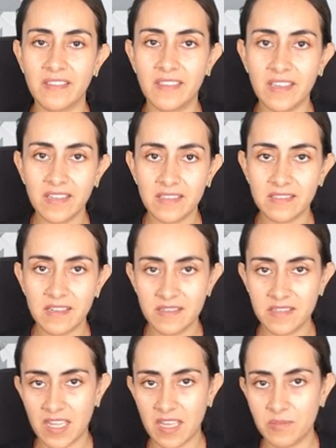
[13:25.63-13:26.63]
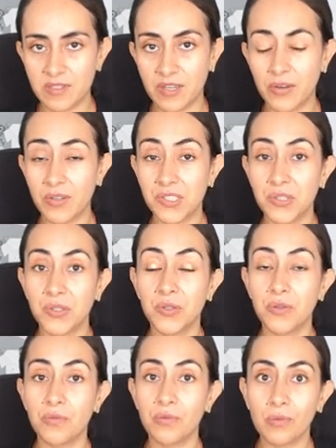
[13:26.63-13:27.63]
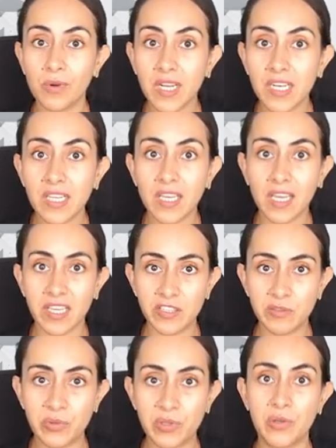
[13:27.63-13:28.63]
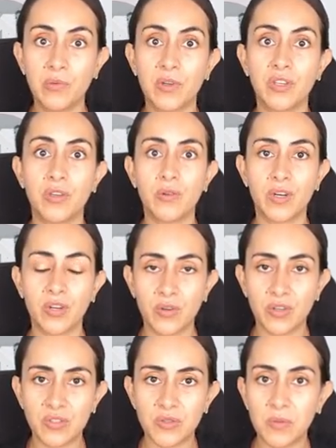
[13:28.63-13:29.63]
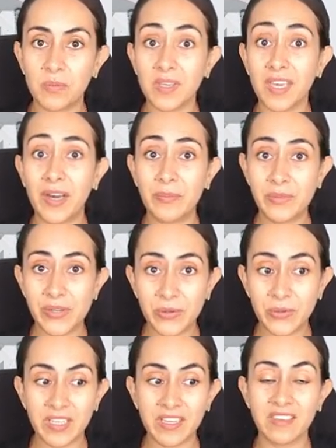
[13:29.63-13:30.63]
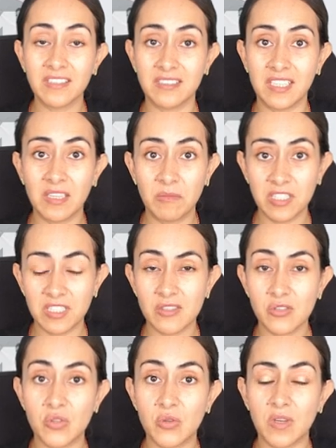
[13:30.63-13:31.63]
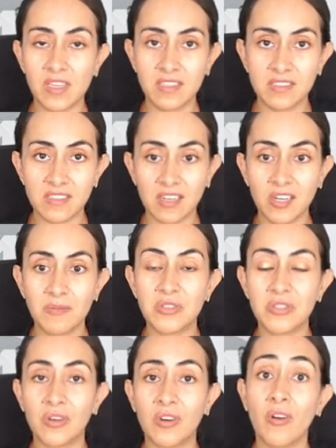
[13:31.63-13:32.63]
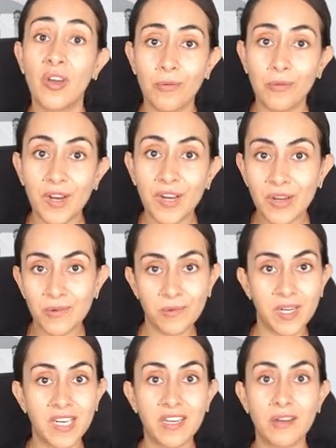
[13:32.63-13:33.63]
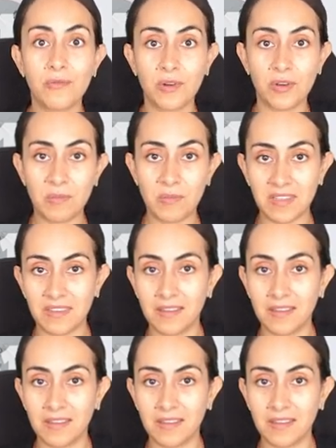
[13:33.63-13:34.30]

these steps are going to really help you when you are going to be uploading these images to Instagram. So really recommend